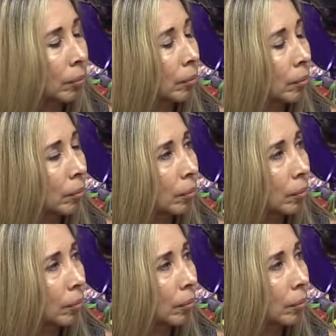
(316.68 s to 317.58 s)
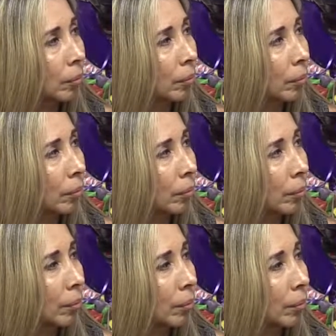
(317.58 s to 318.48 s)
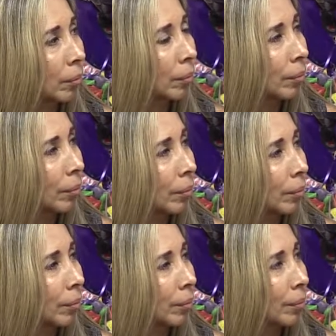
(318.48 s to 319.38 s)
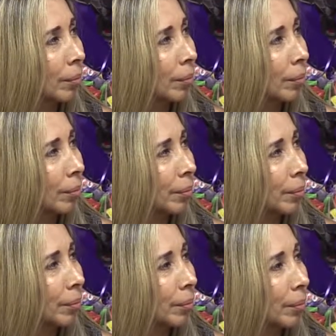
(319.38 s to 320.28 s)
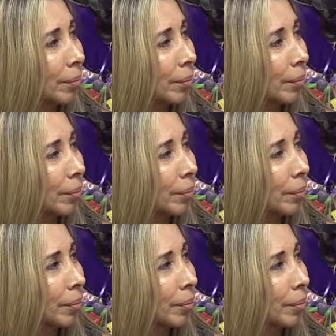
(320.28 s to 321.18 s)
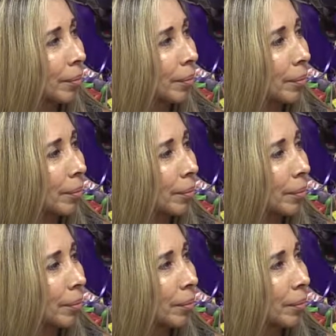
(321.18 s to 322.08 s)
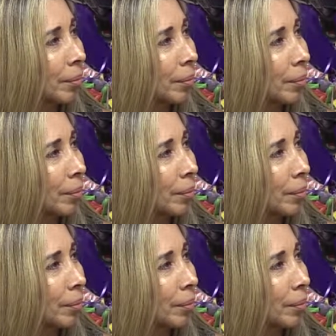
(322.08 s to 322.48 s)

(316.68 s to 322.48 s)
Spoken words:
No words are spoken by the person on screen.